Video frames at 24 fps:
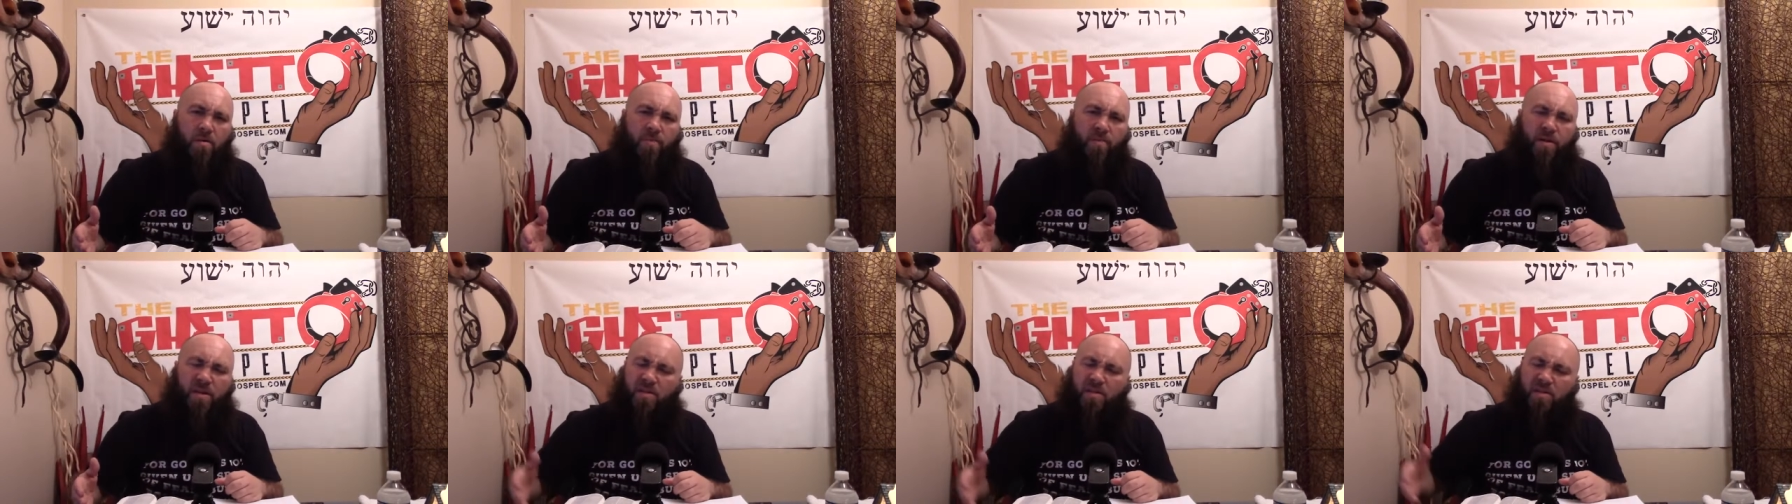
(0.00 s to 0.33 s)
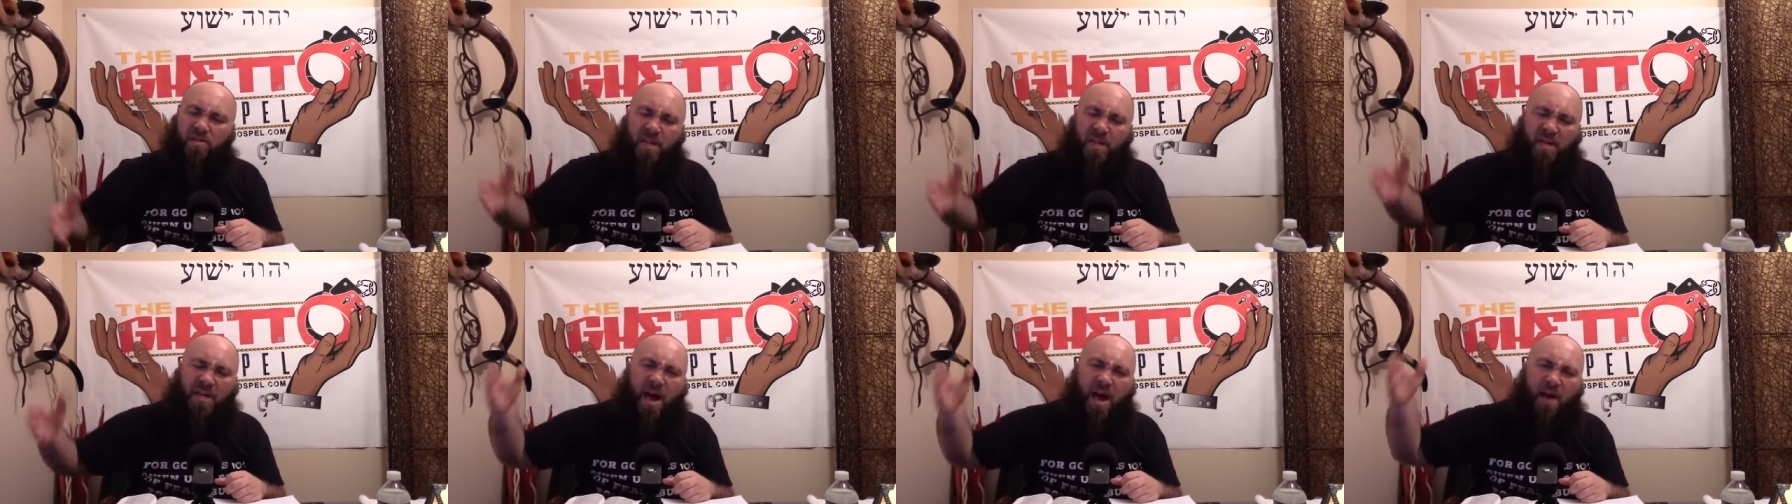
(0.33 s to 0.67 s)

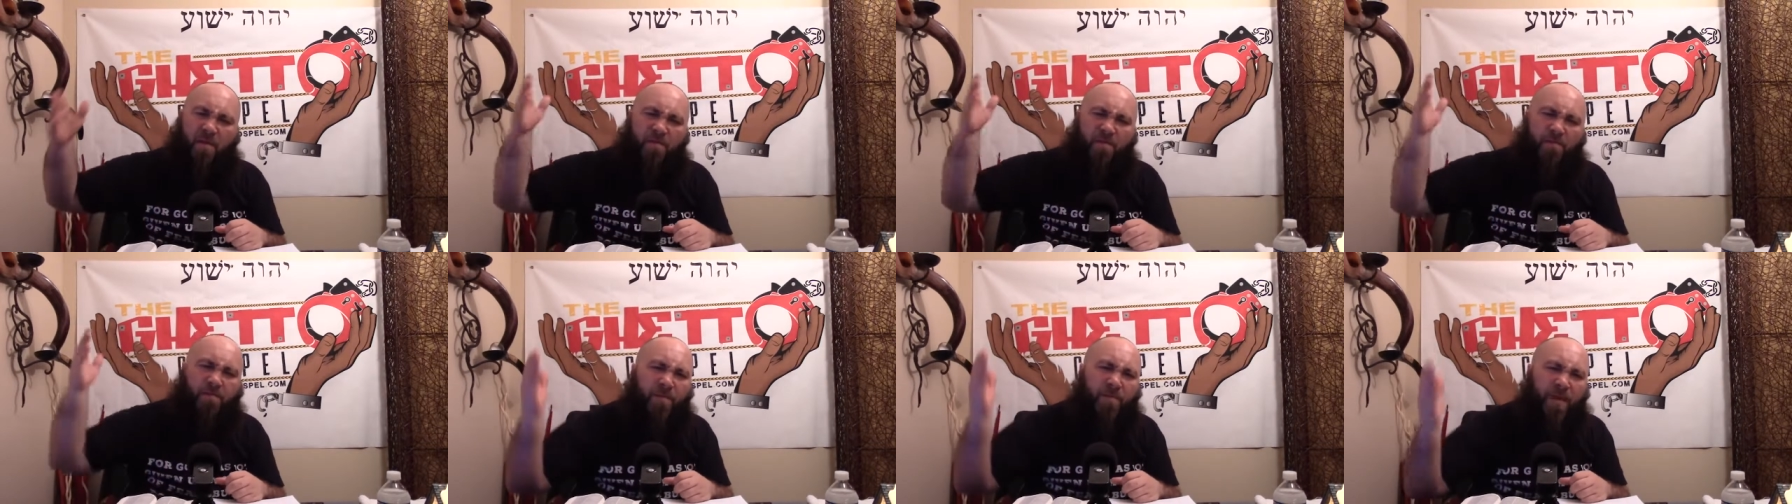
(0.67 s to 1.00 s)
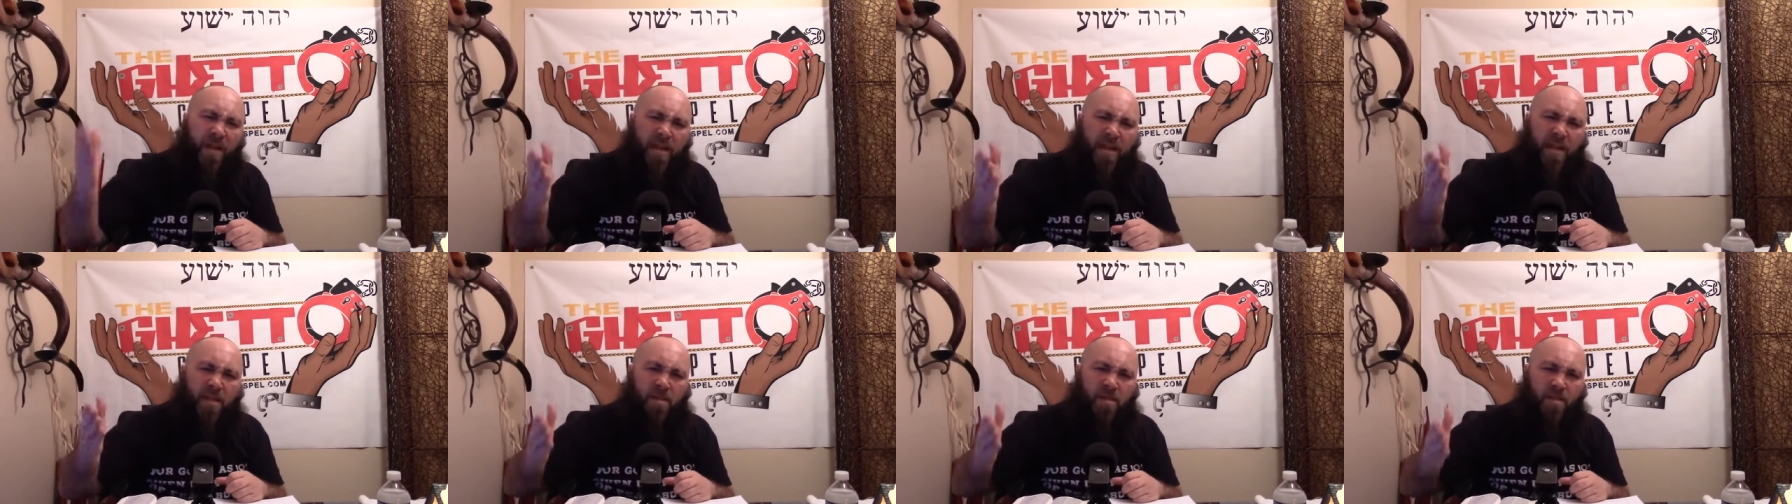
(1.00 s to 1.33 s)
because they're not
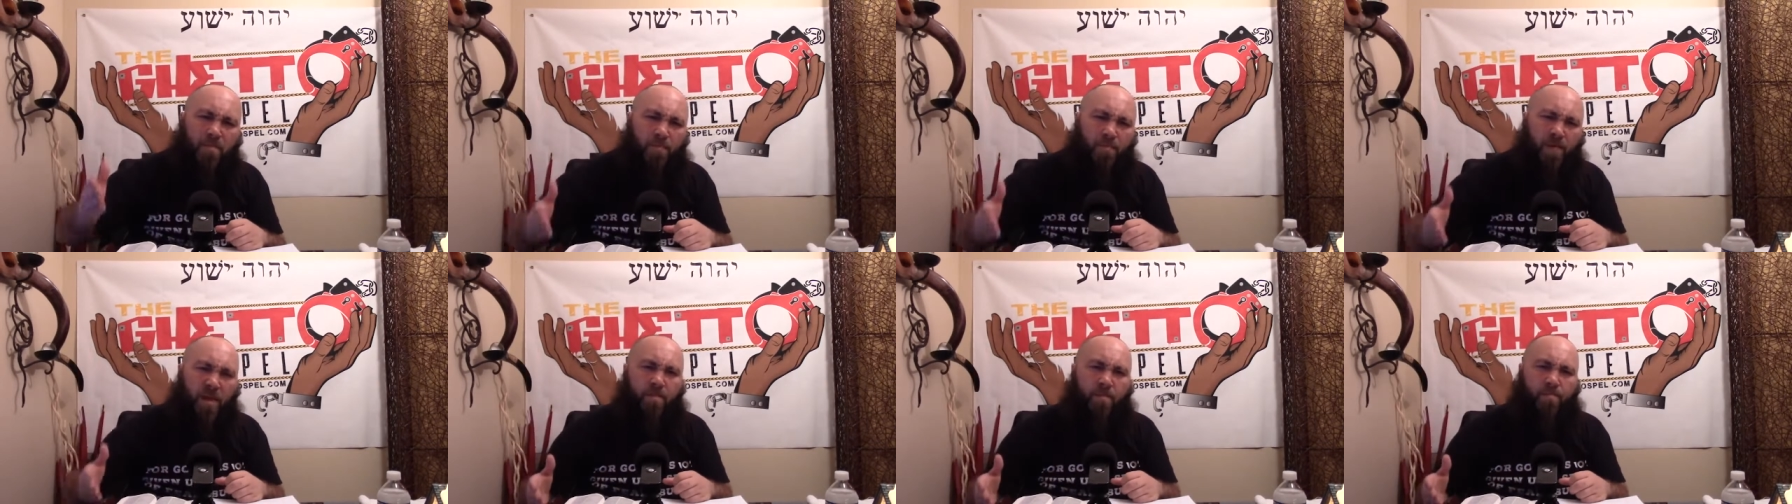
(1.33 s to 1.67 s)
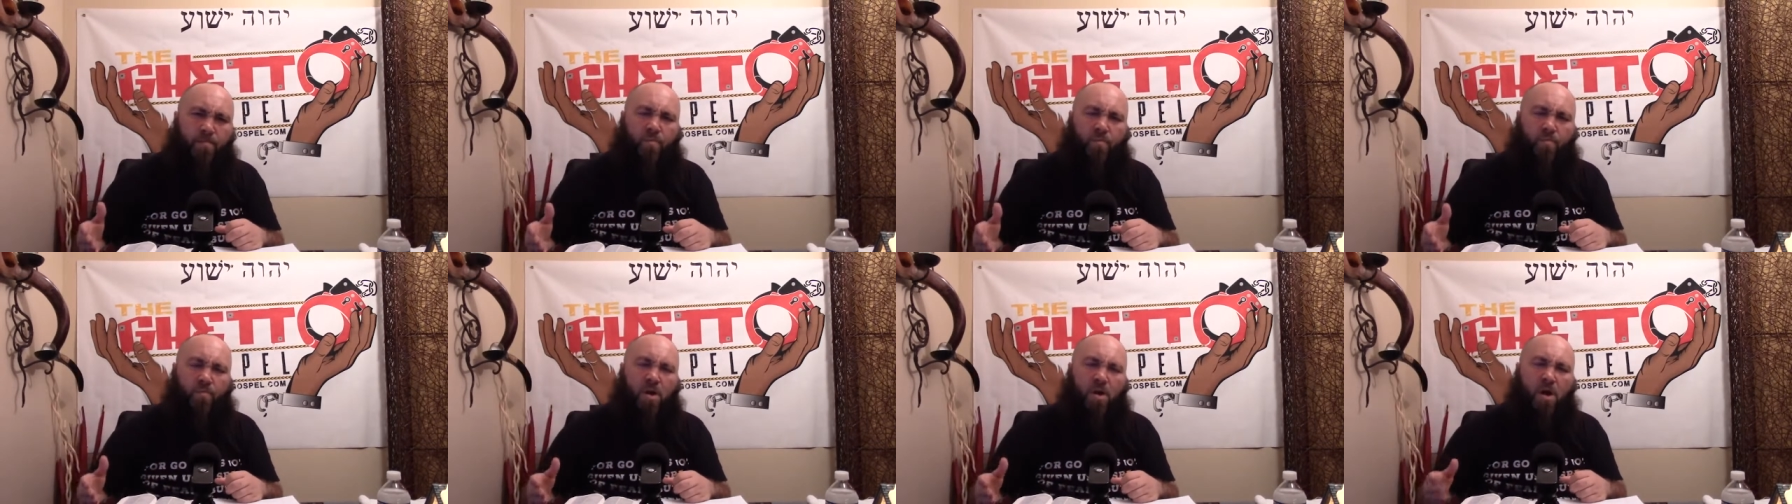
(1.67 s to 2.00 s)
feeding the
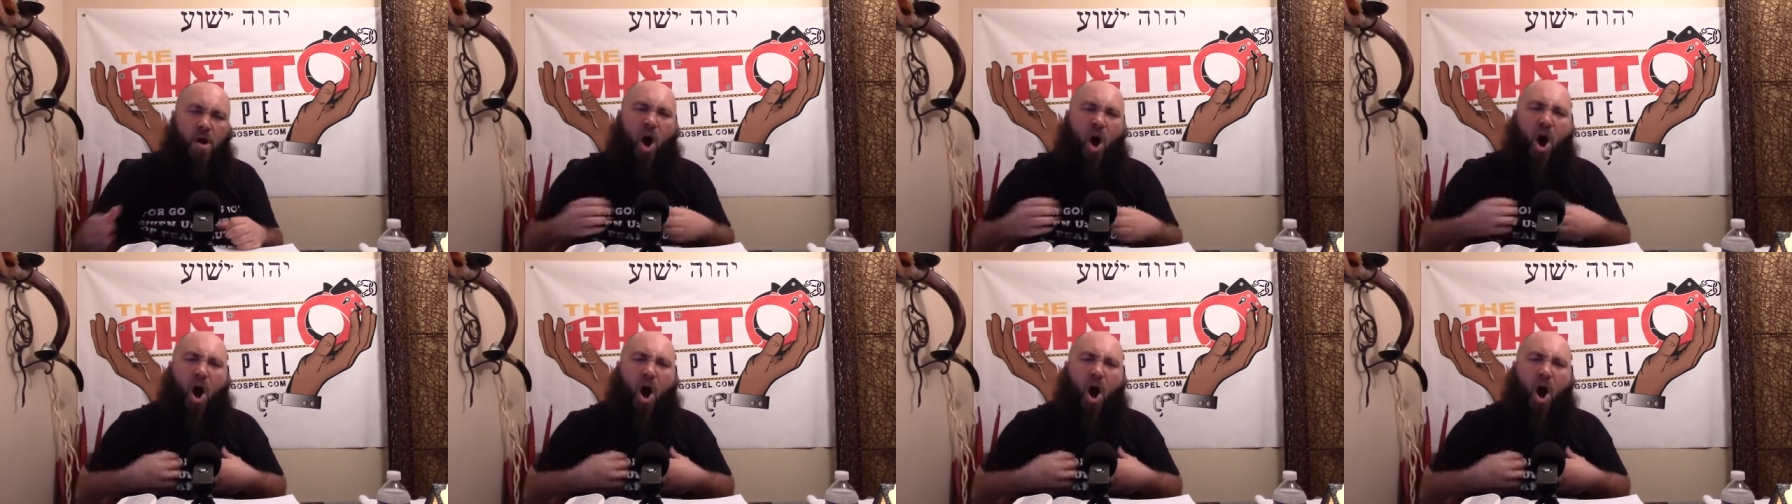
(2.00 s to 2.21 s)
people.